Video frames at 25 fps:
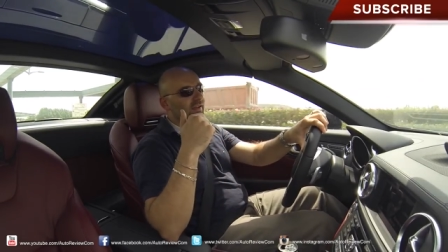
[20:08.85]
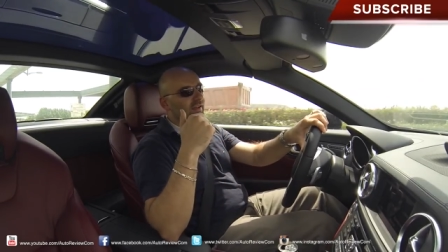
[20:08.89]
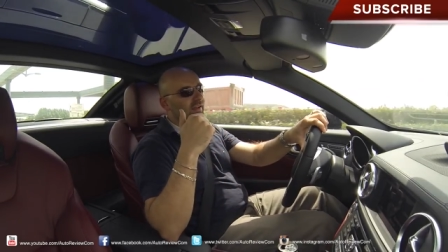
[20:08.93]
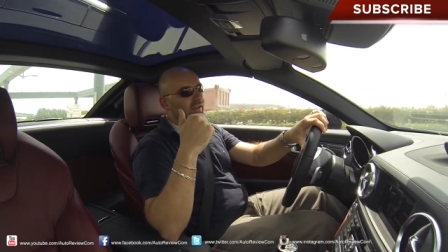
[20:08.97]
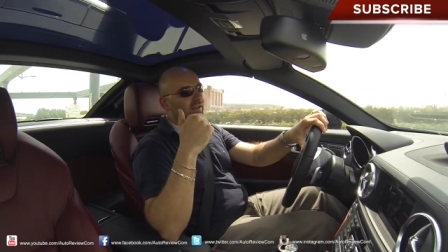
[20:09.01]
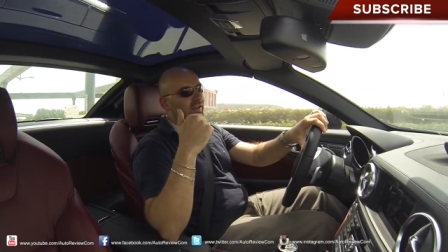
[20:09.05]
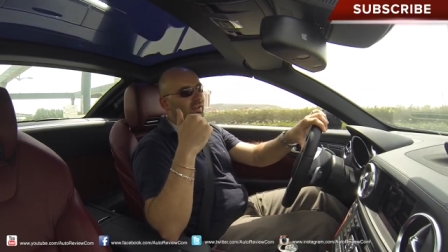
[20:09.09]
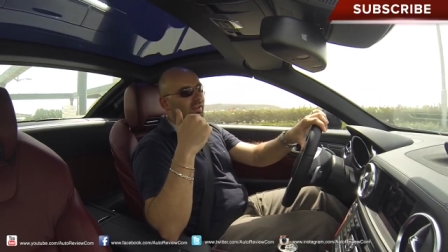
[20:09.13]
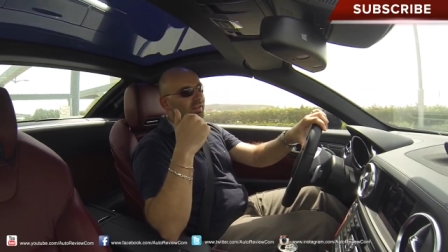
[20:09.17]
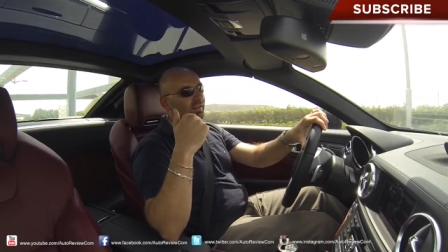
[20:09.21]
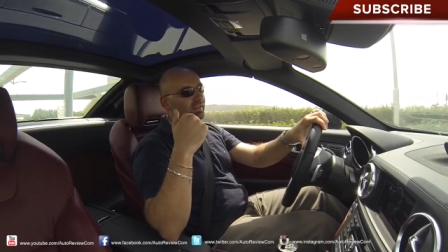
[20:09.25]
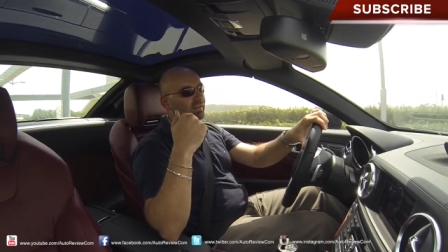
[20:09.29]

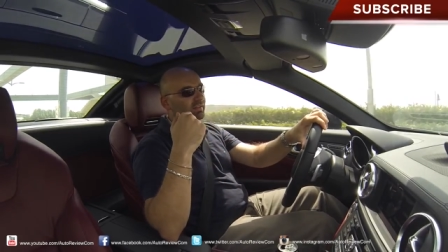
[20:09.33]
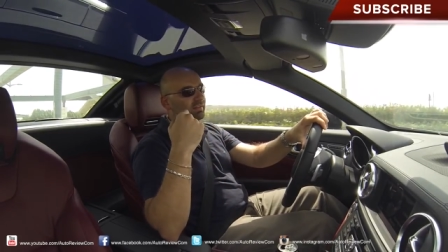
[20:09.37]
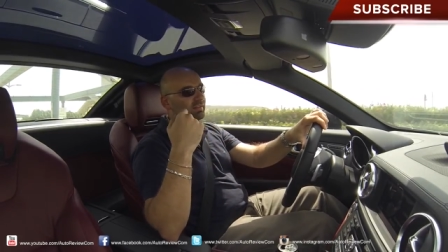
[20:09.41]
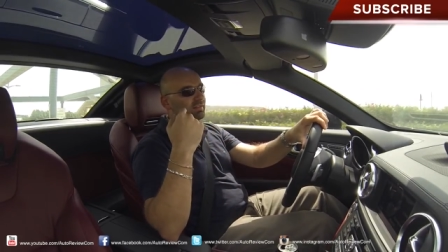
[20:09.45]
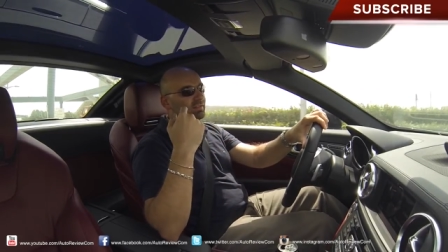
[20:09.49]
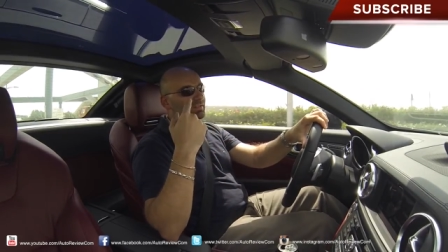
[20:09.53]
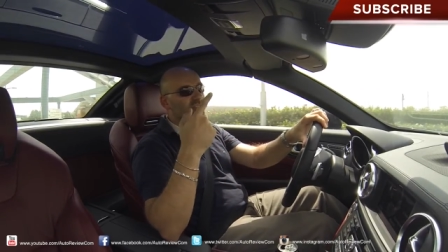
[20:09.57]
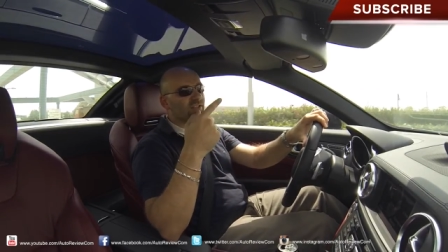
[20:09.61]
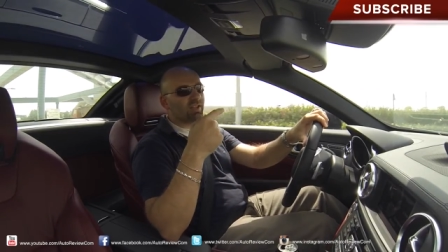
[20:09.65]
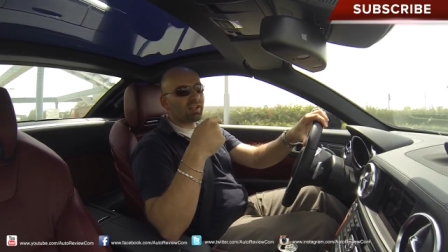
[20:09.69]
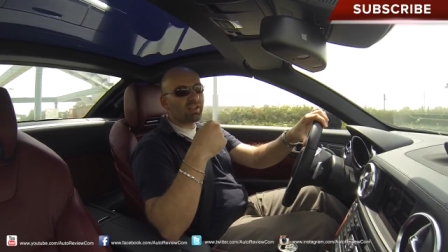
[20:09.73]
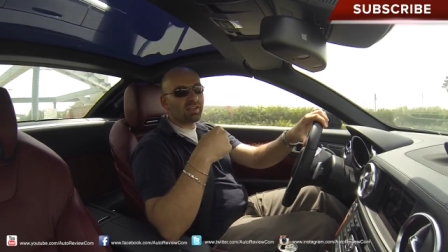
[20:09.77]
uh
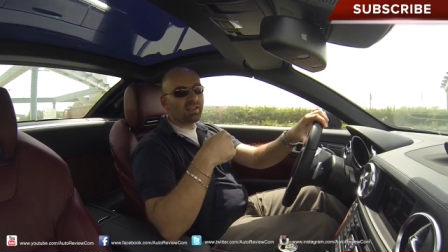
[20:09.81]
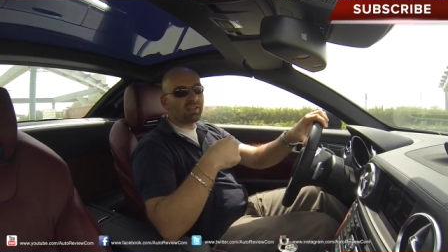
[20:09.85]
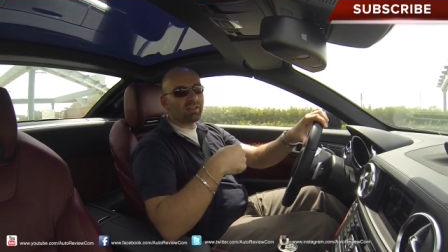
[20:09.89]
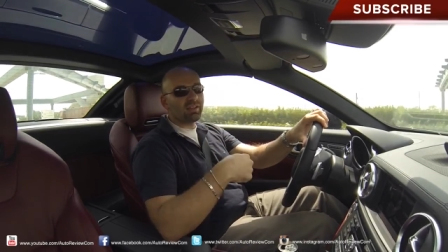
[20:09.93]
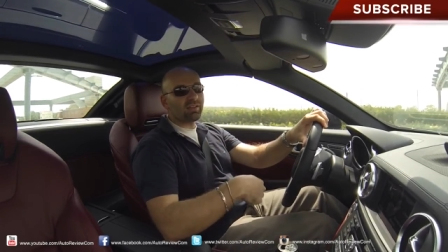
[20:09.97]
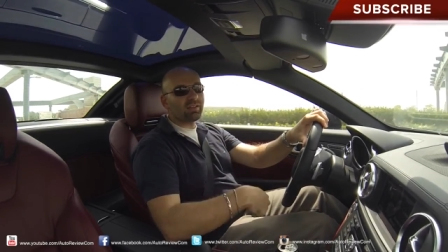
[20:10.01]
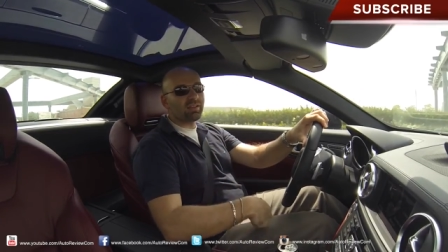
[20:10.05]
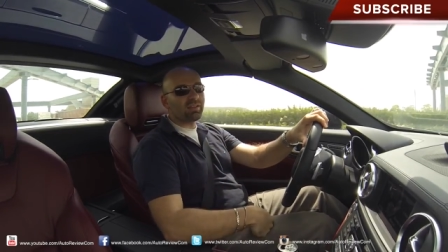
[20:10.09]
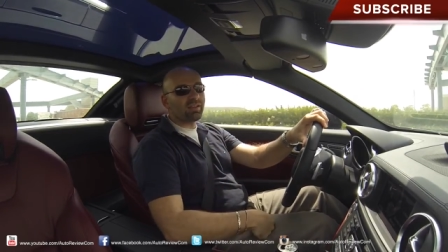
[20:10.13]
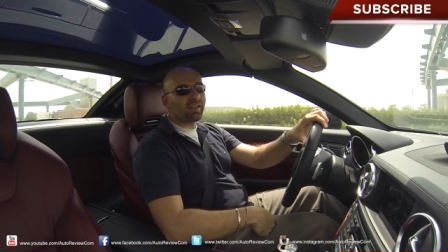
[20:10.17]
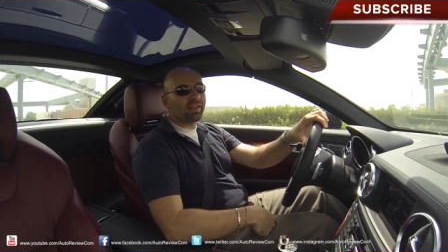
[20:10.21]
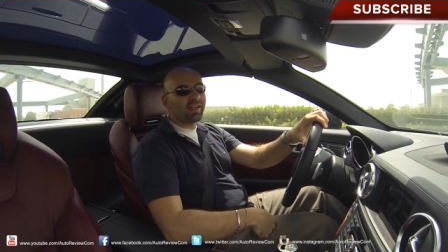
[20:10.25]
check
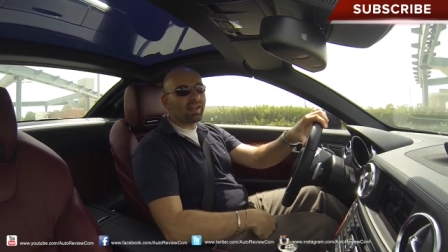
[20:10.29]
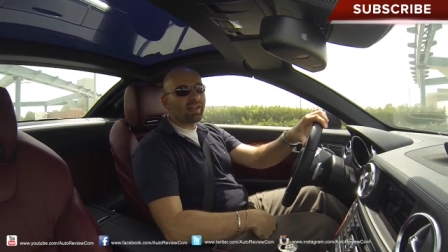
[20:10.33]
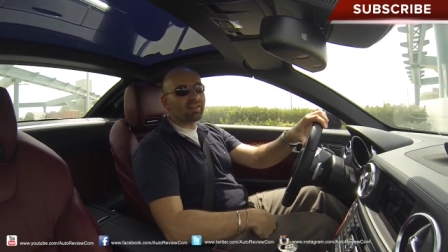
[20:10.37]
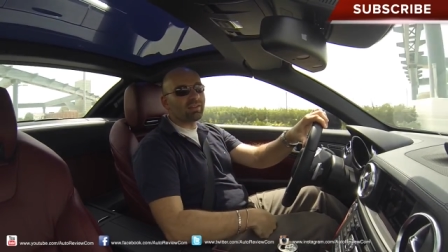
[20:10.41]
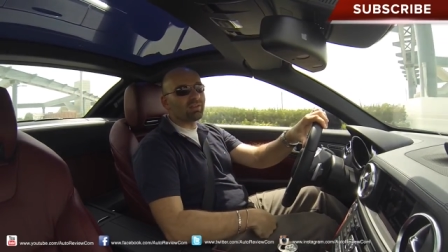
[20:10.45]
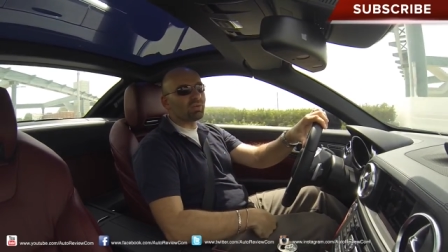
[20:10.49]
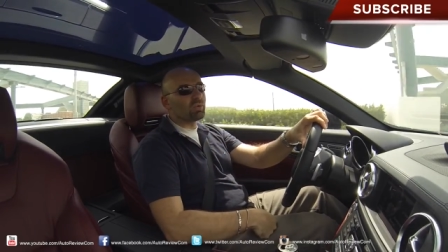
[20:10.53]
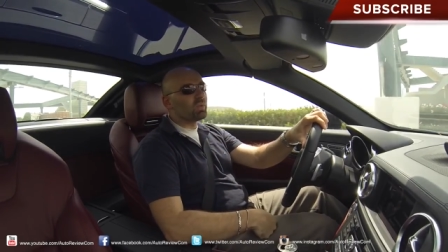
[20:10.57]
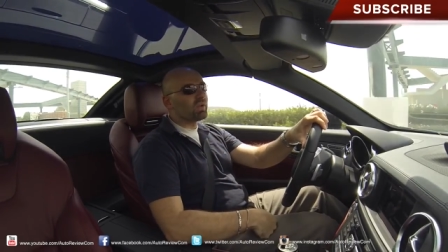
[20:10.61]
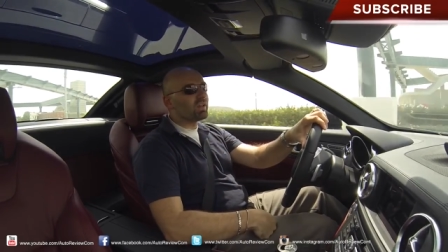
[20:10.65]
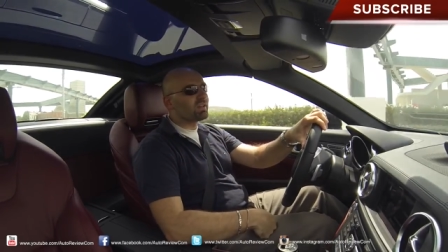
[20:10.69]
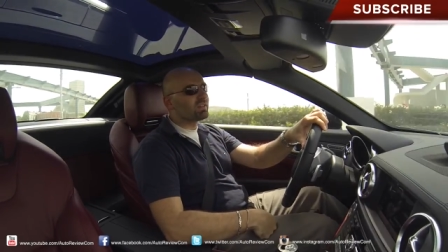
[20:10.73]
in again
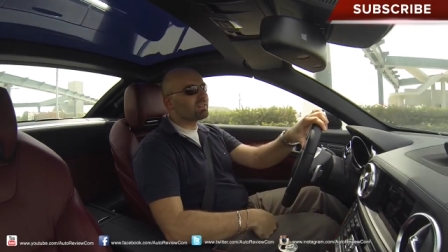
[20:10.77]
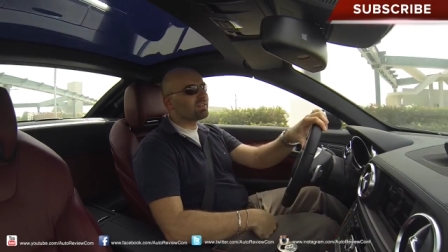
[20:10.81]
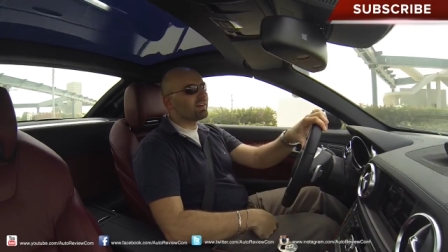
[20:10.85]
in a week's